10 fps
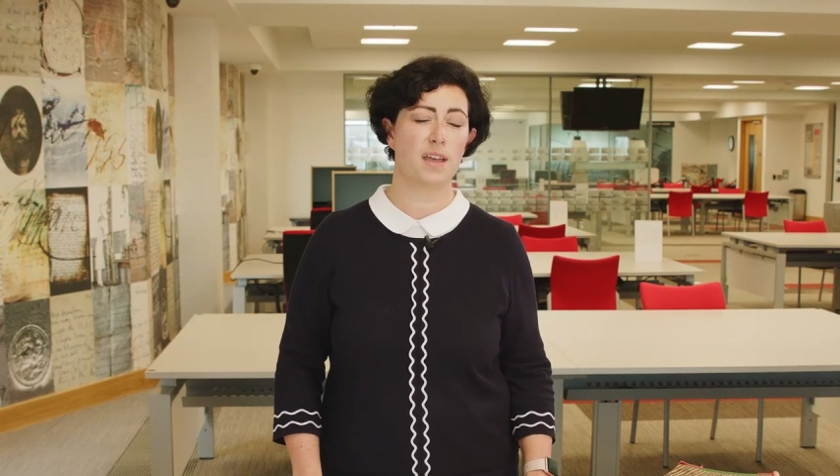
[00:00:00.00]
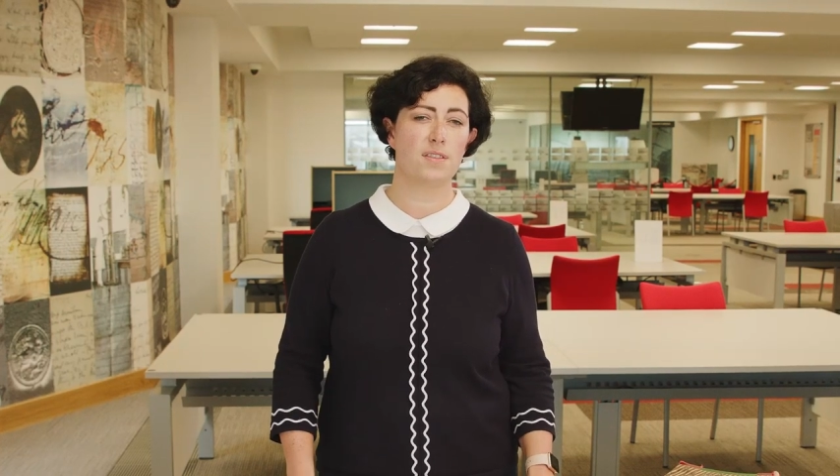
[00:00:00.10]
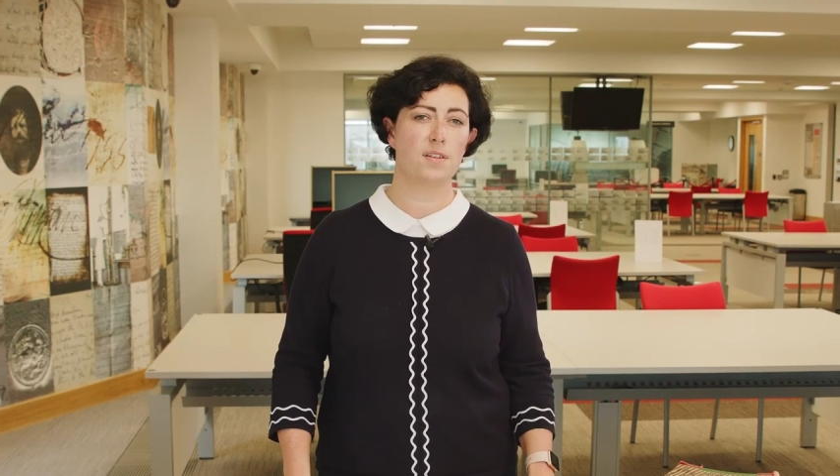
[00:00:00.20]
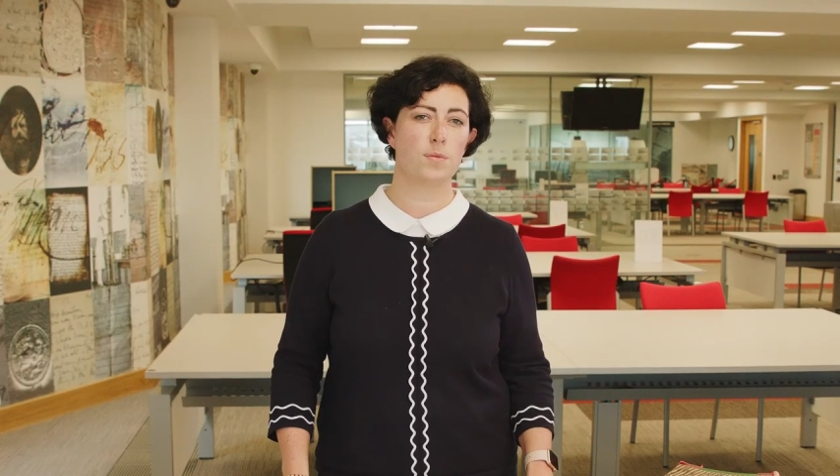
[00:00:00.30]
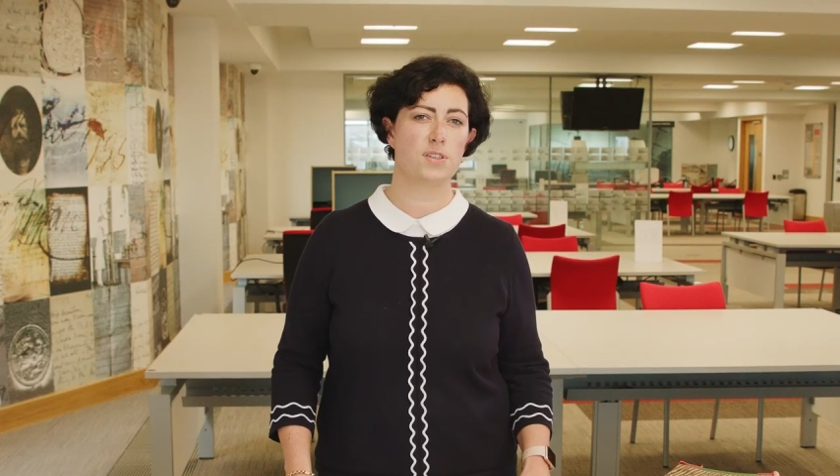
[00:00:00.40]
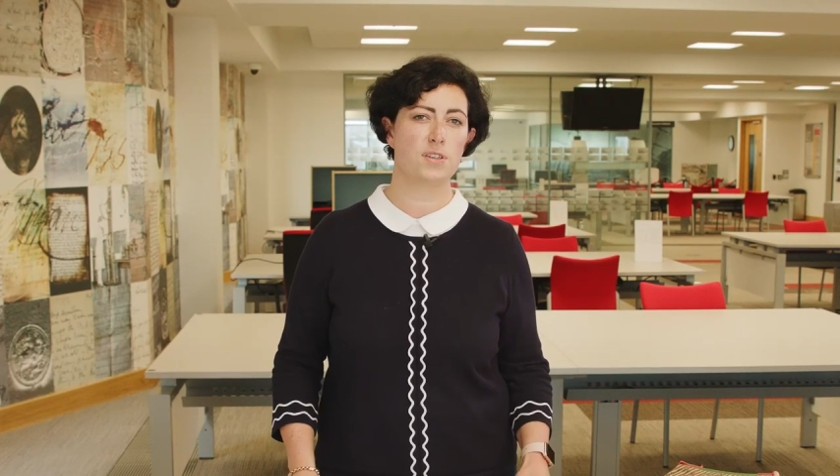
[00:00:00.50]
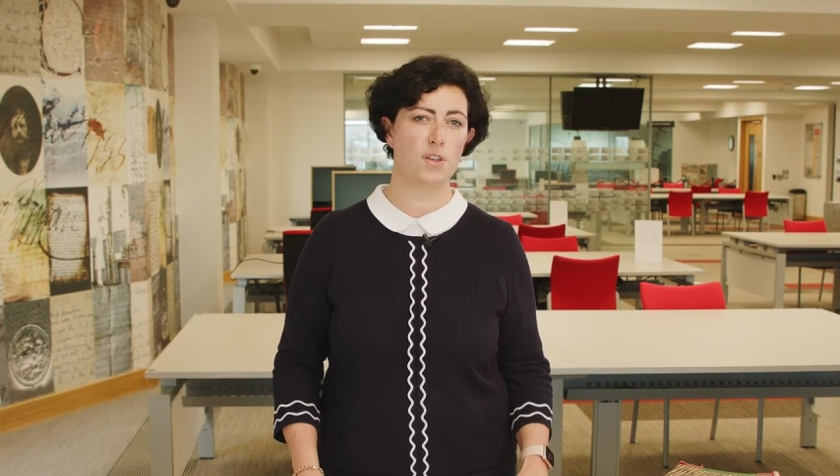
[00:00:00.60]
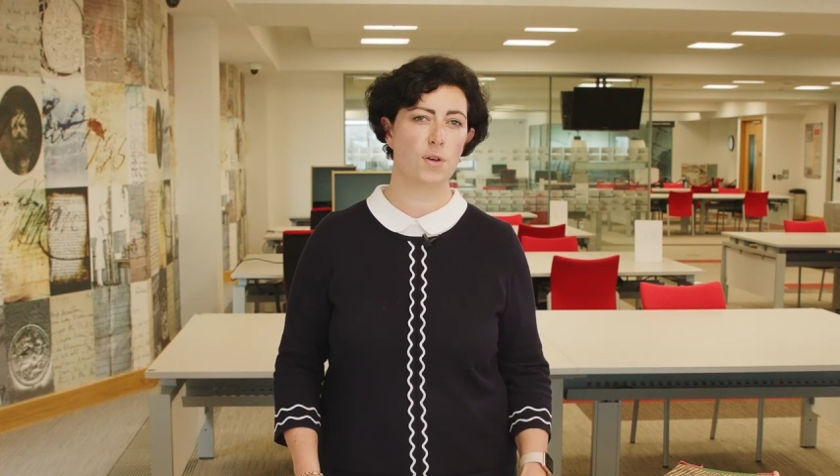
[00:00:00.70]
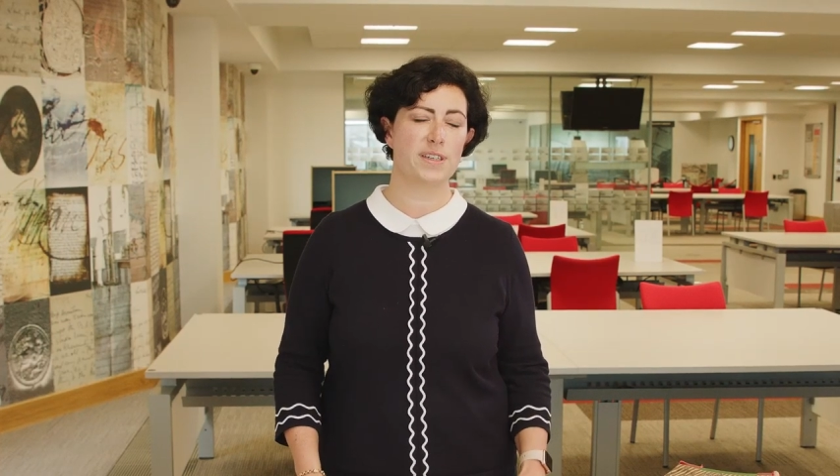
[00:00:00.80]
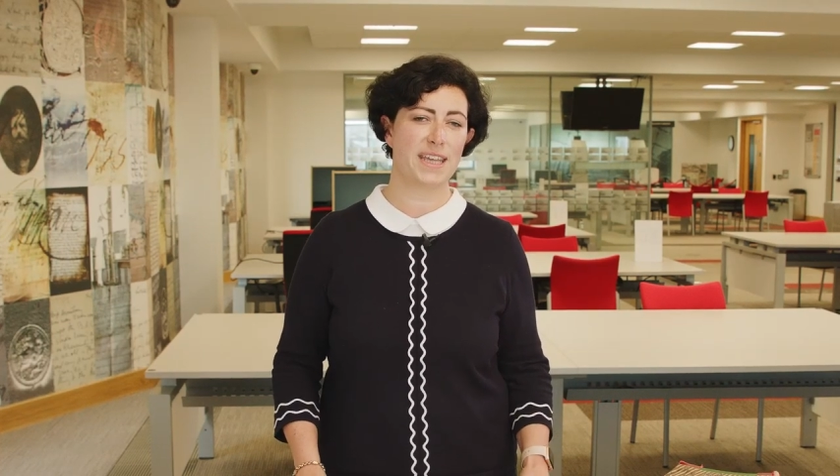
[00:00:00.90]
and there was
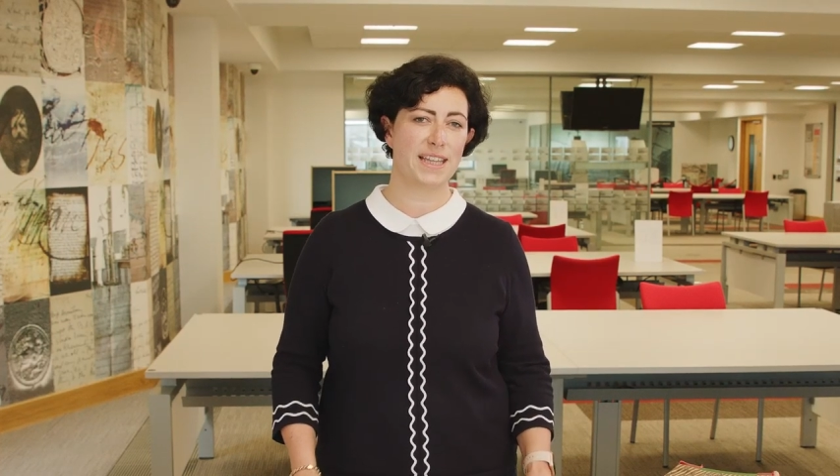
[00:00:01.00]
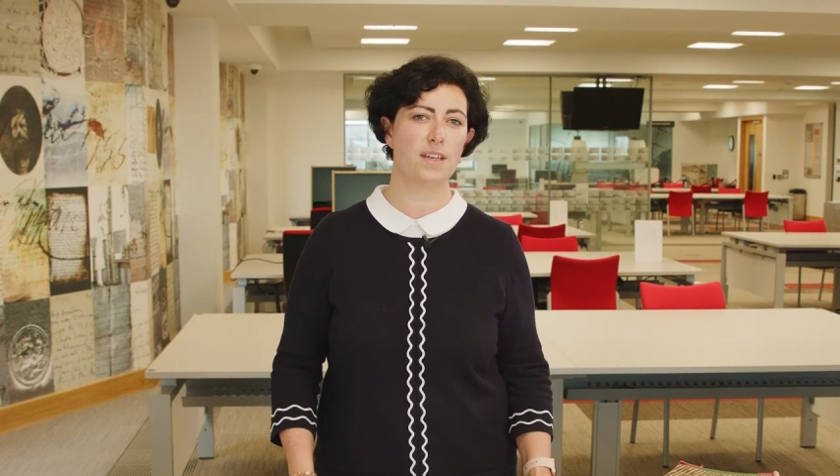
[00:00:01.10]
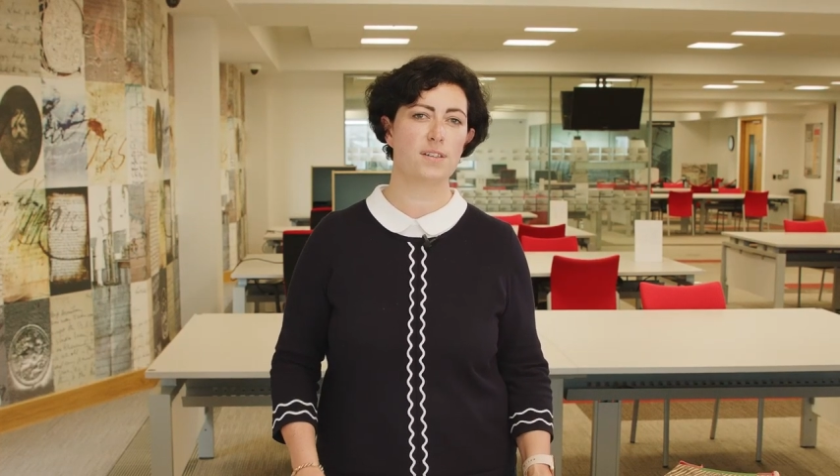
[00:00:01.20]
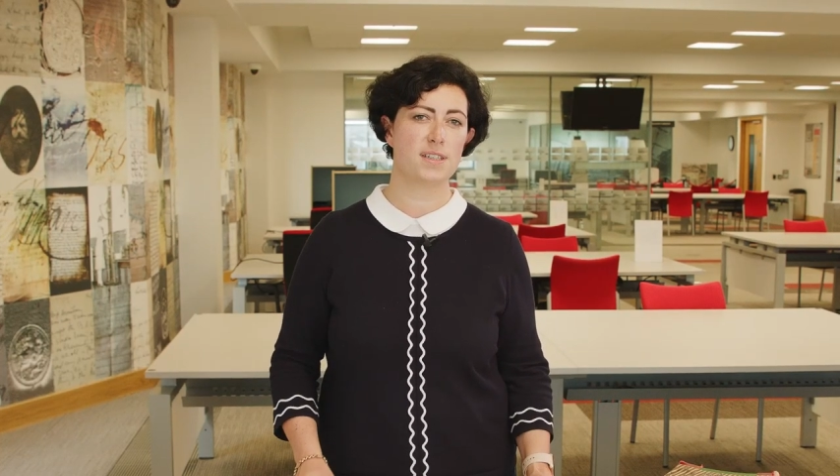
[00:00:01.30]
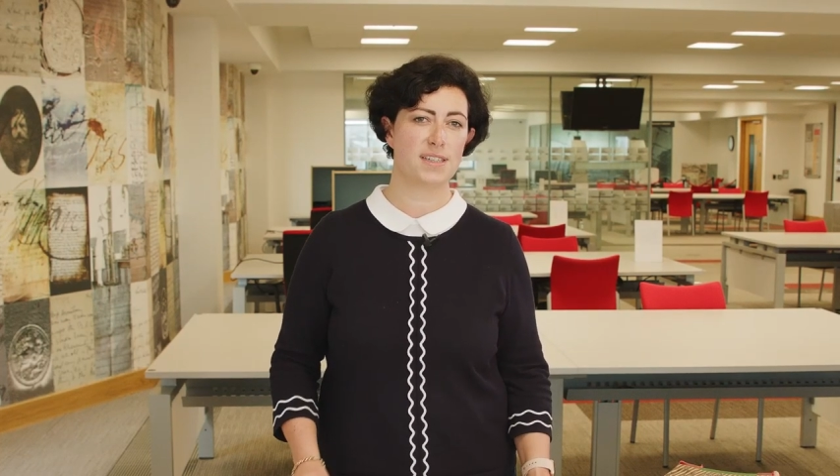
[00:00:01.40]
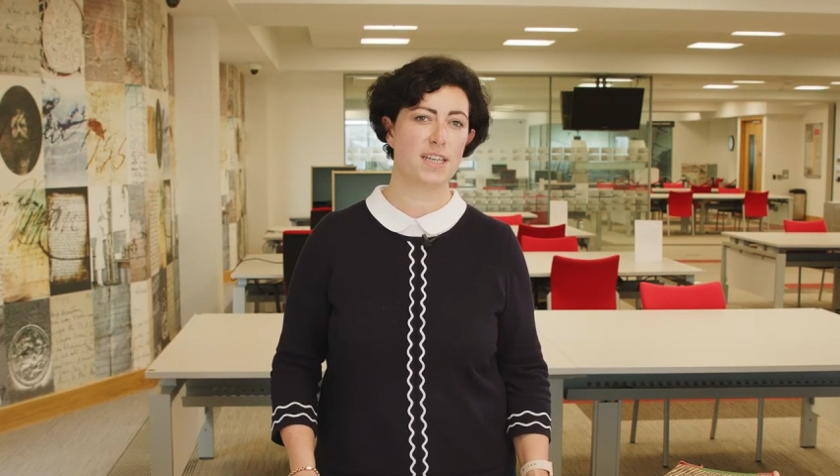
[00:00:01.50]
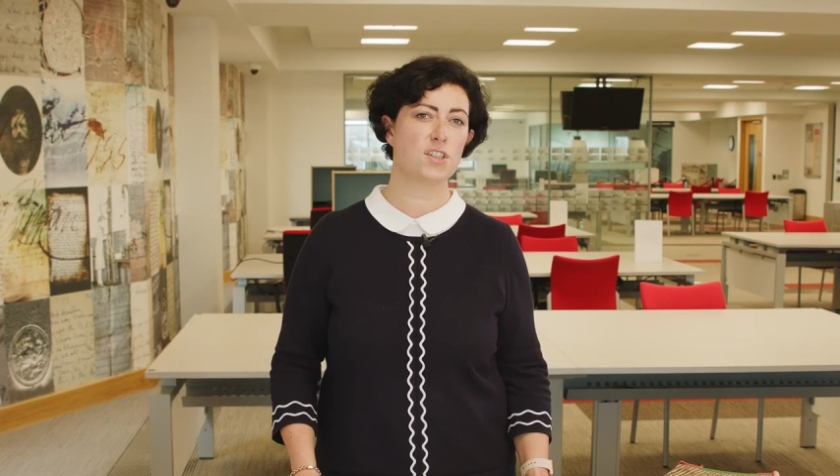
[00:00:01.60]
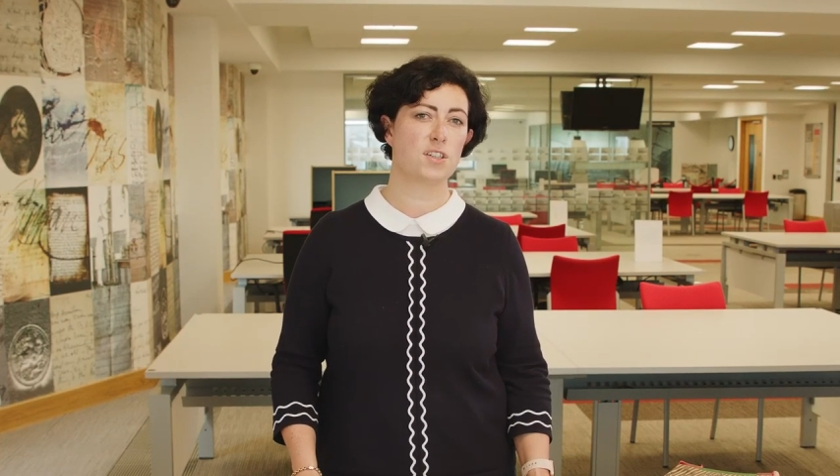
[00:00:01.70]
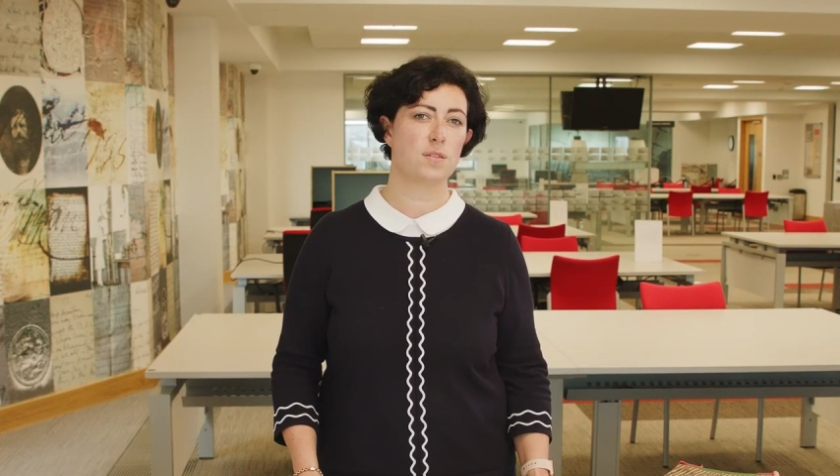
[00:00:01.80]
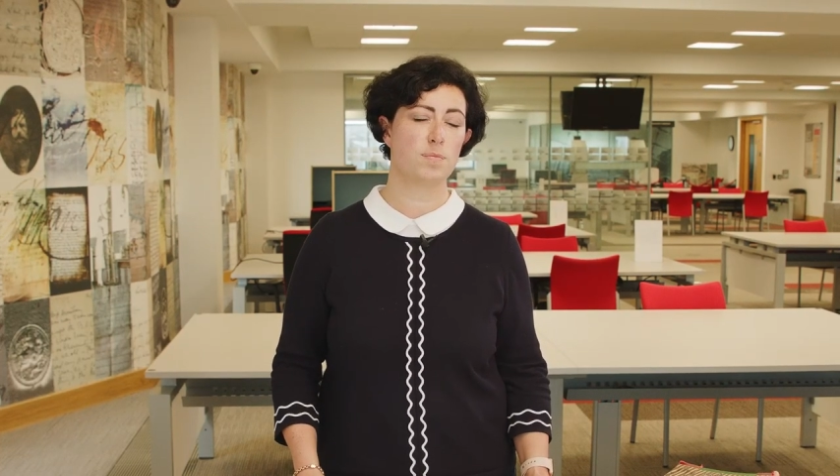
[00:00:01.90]
not a clear
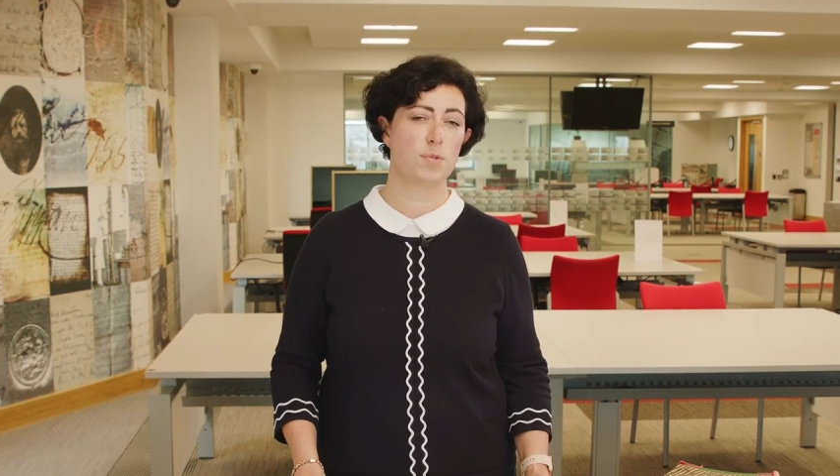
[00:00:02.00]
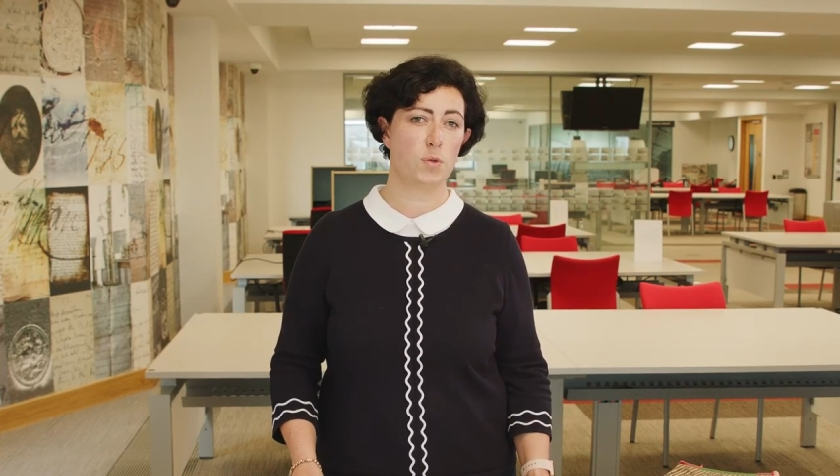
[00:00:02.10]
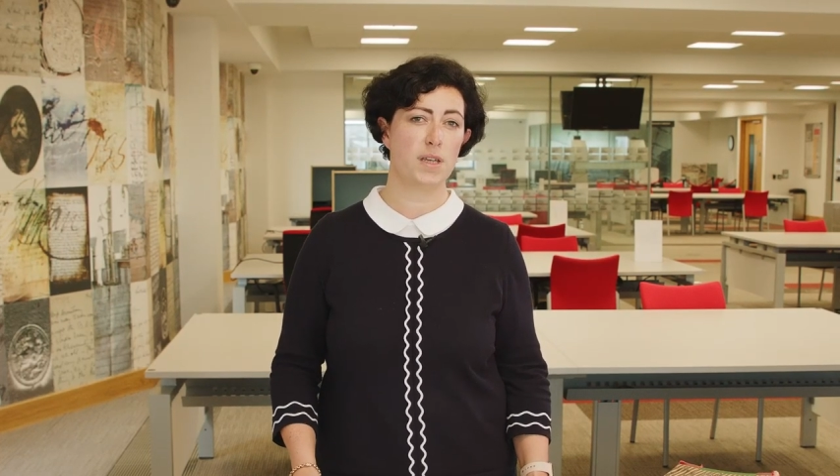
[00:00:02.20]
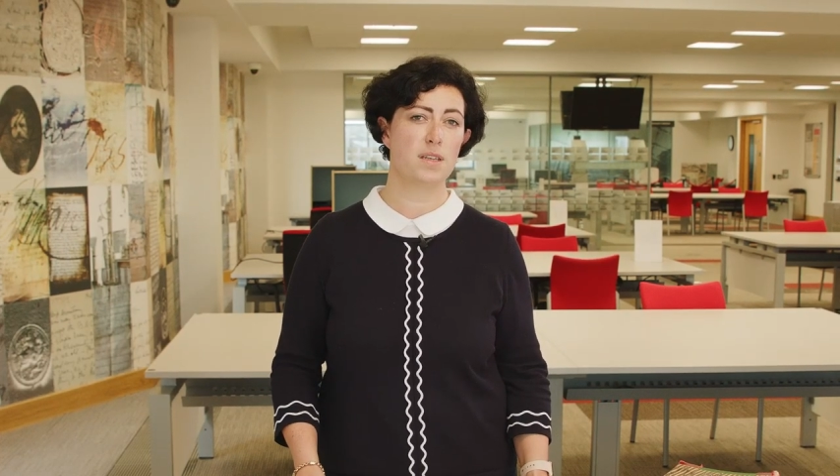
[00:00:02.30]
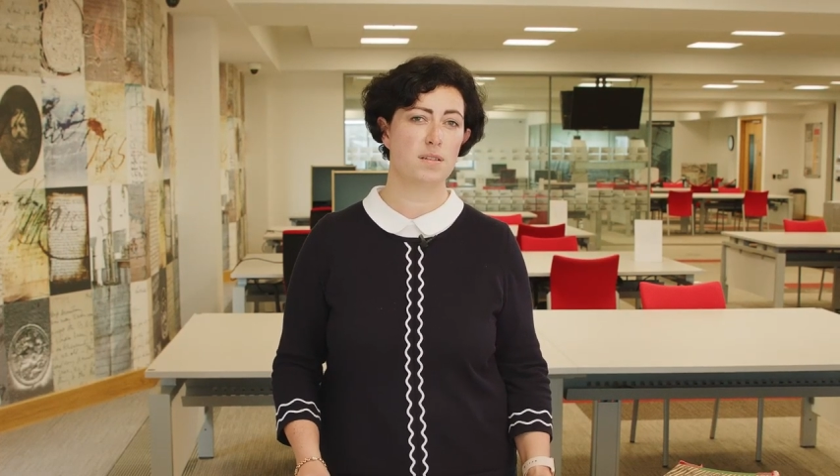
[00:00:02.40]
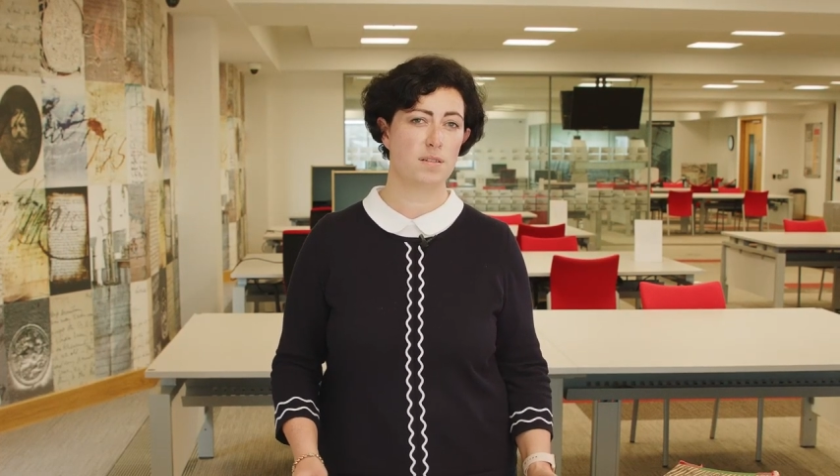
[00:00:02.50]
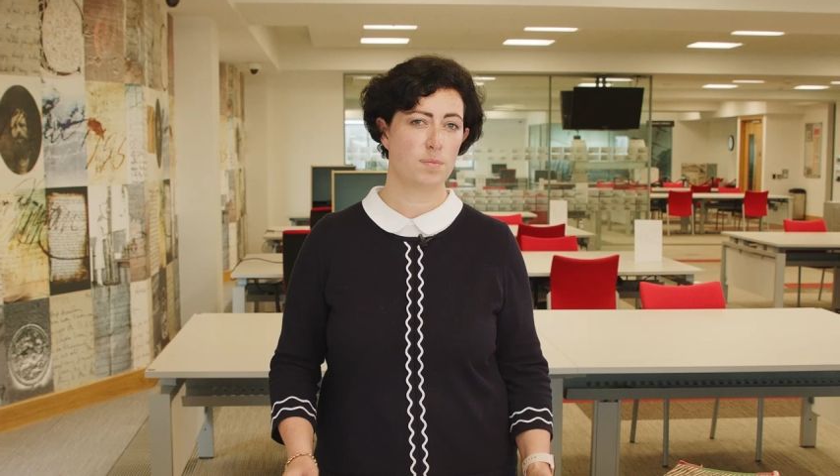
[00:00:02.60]
distinction between